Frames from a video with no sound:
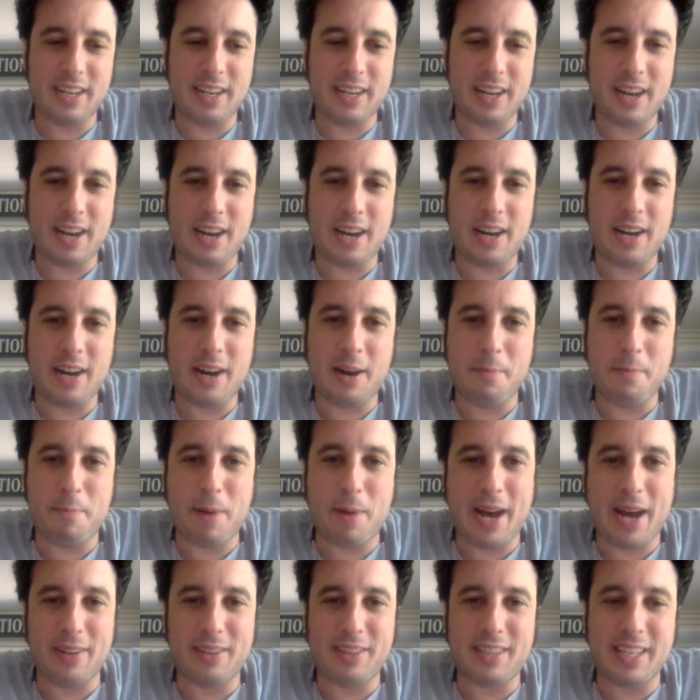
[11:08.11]

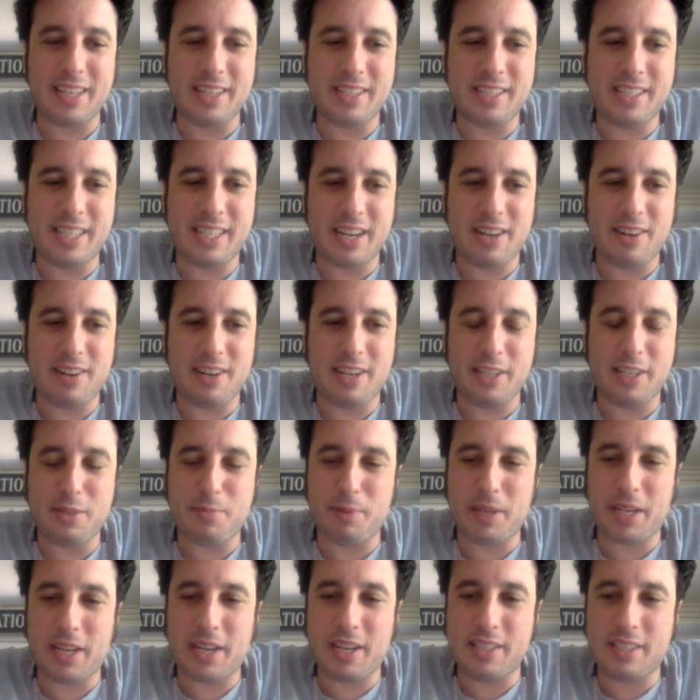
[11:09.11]
about this series
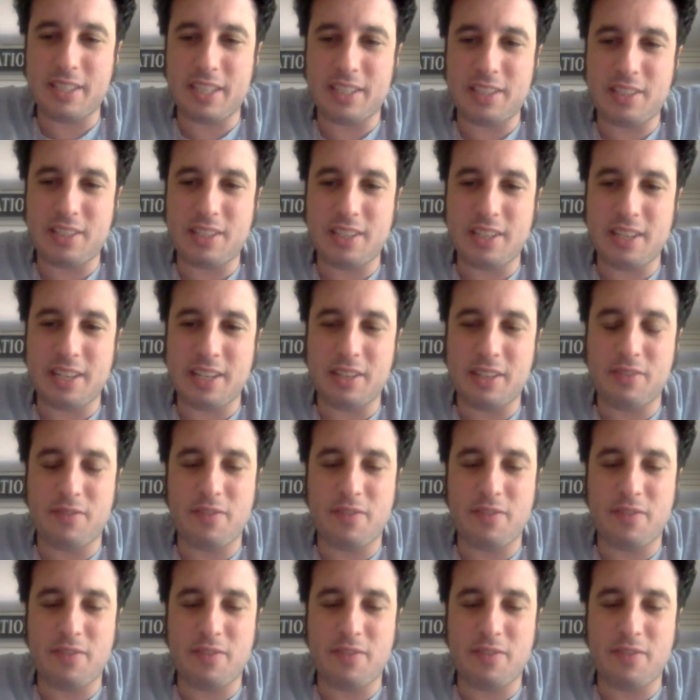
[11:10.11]
because it's